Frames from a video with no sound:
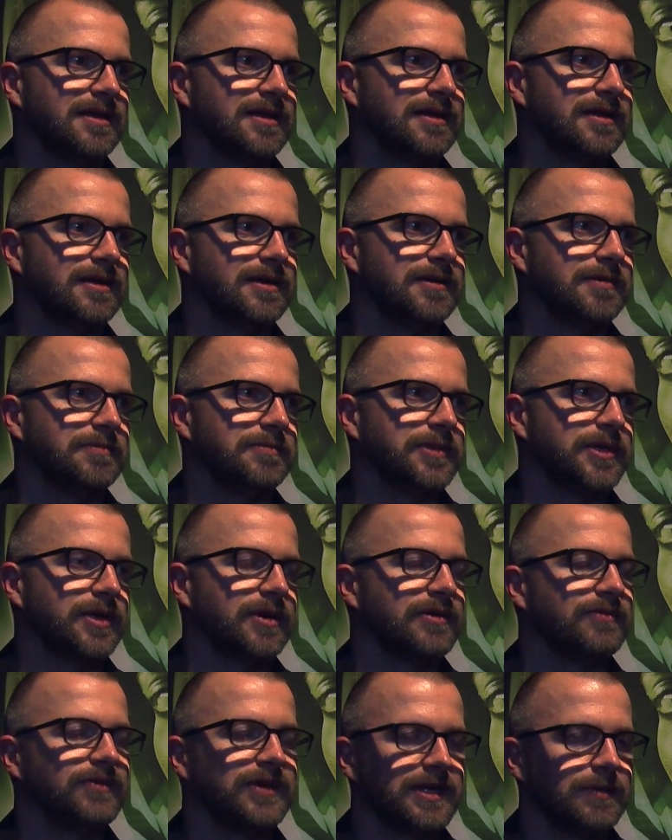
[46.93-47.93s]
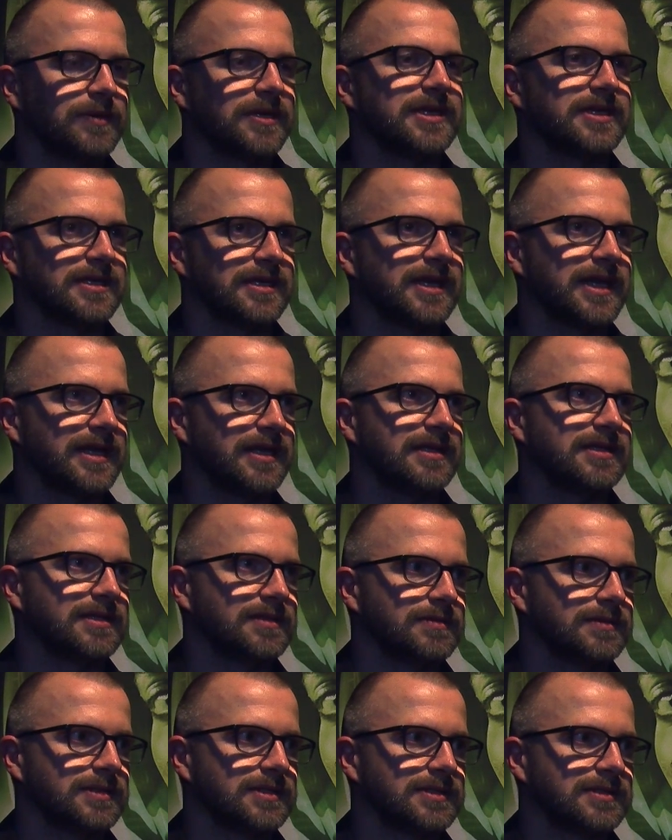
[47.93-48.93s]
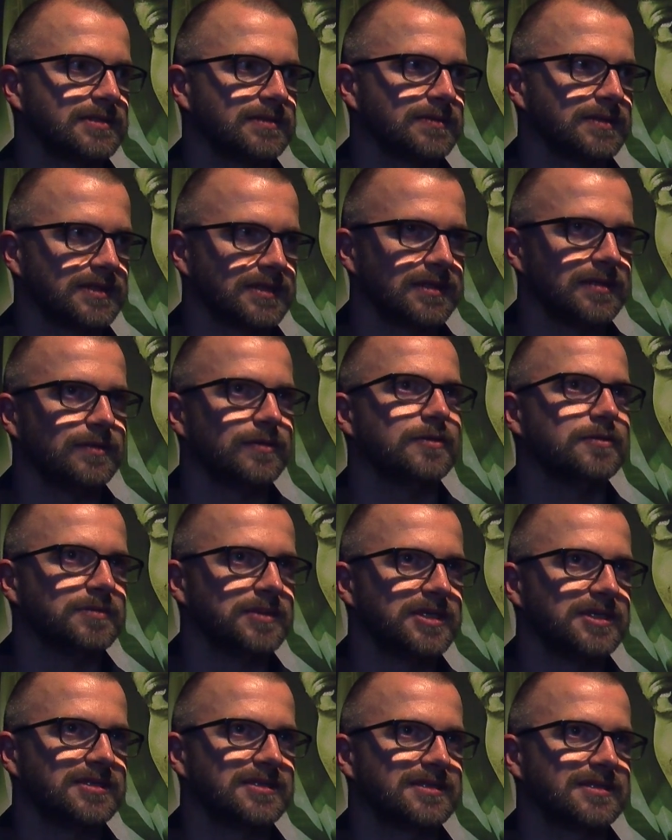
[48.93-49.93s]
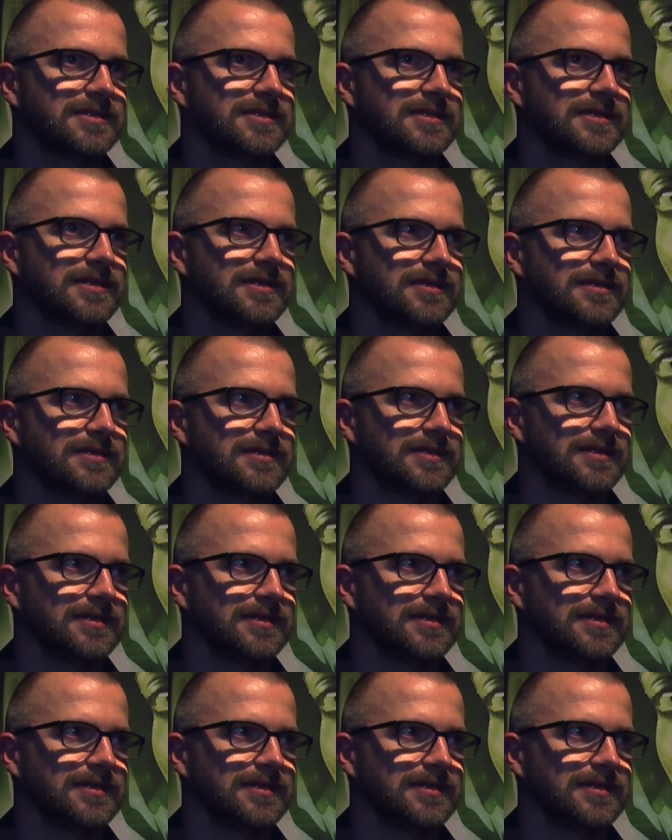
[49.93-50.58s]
I really wanted an alien that was enormous, that